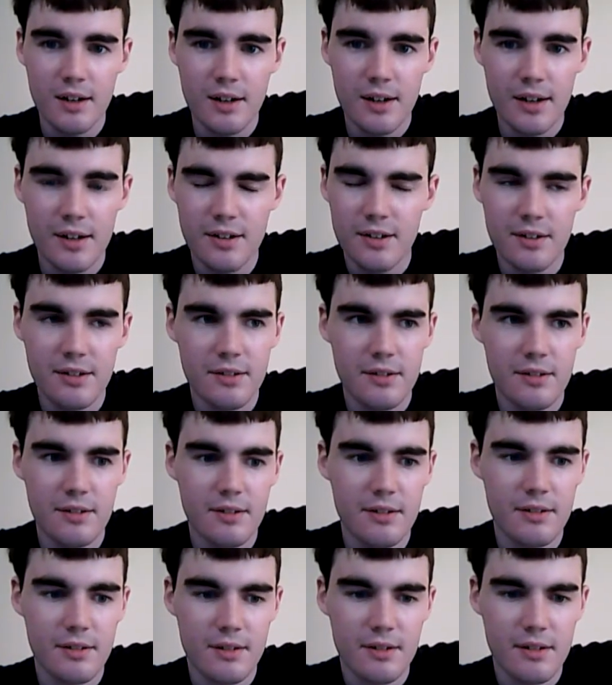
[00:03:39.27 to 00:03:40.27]
he just
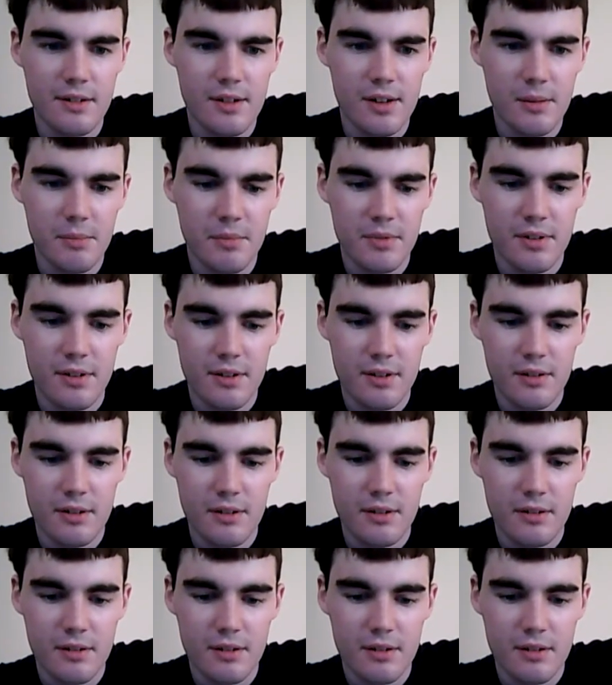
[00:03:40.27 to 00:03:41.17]
seems